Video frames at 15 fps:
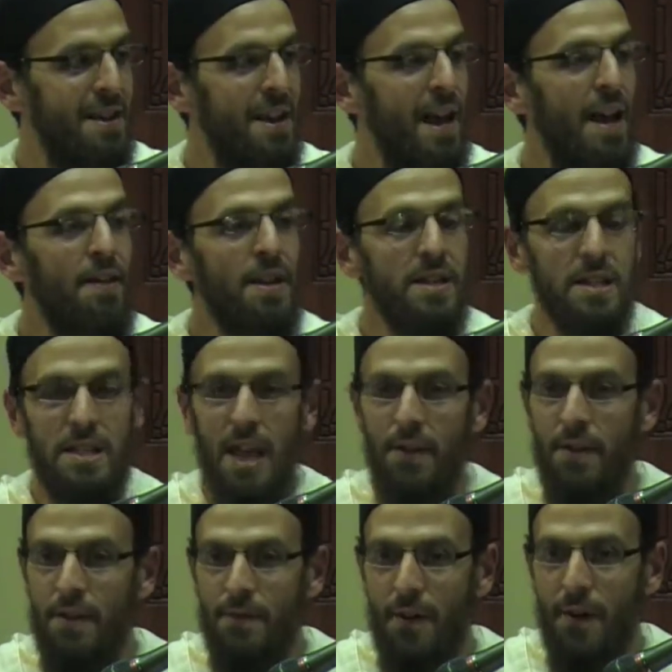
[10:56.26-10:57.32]
and then
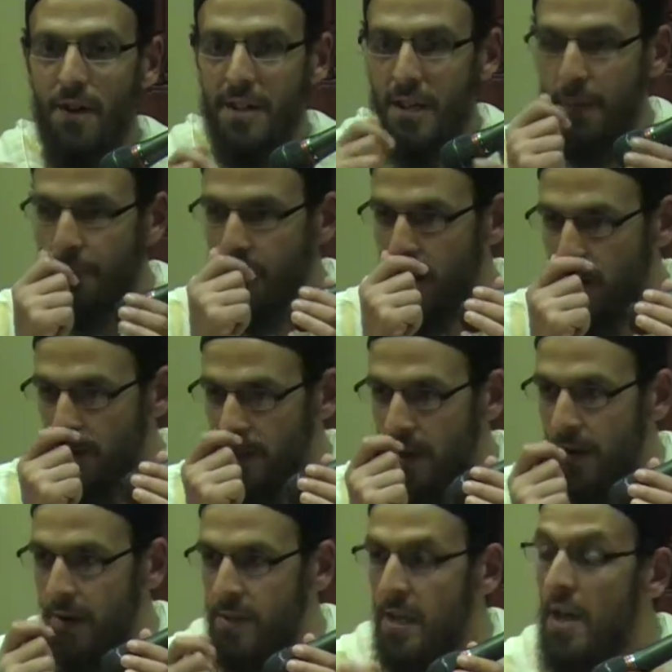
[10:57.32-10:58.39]
7 very difficult
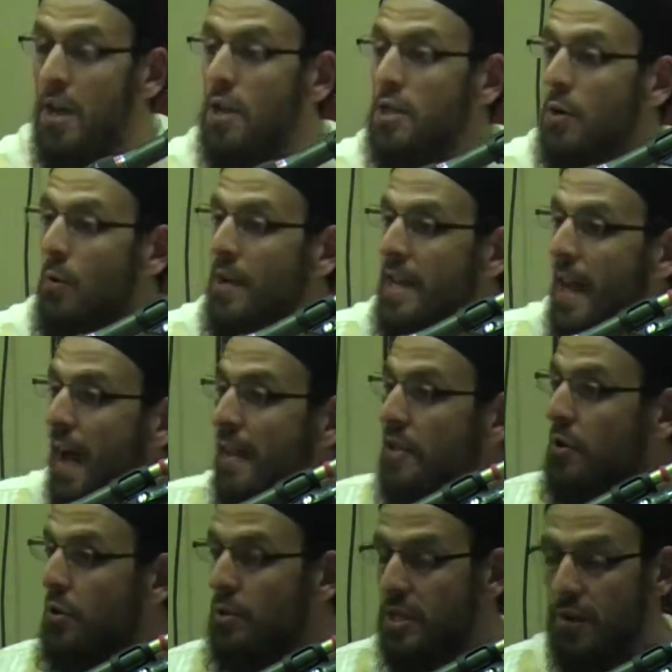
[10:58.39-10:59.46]
years. So when he
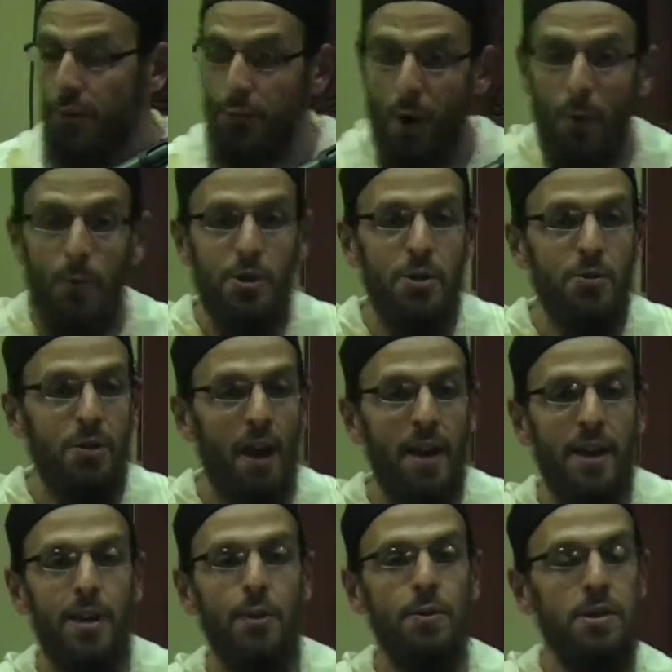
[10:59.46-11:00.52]
asked Yusuf, what would you like?
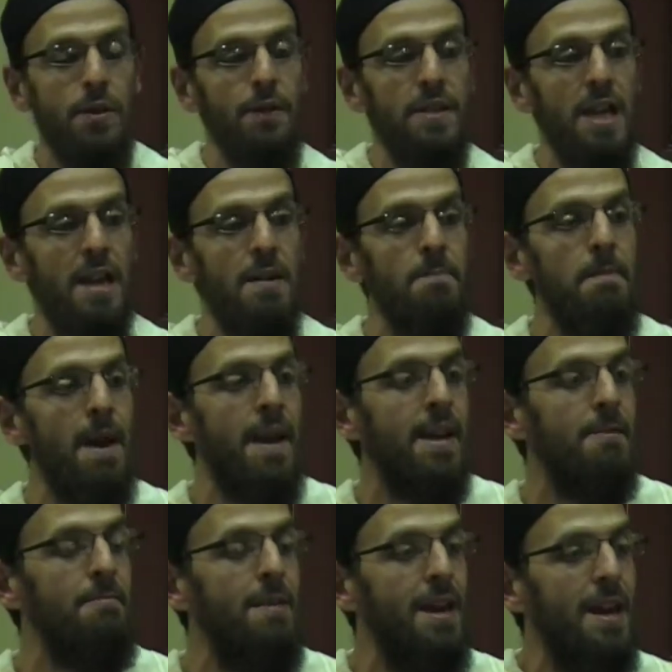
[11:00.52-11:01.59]
Yusuf said,
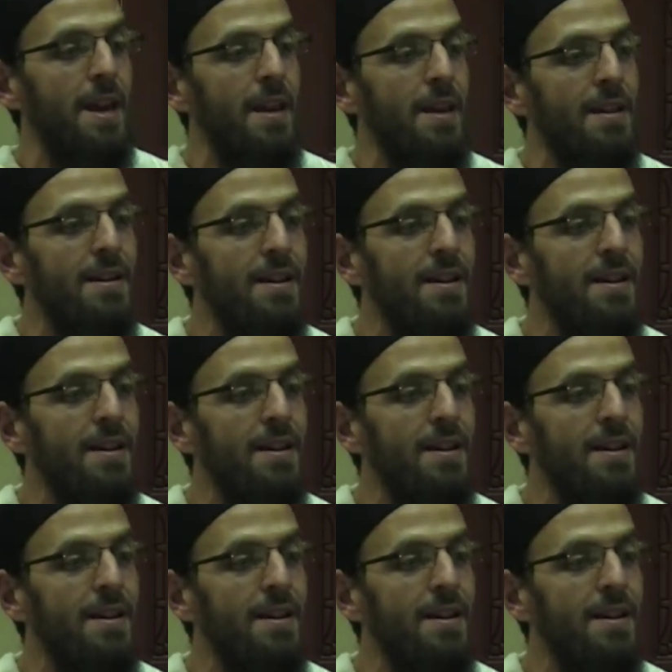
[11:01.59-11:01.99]
make me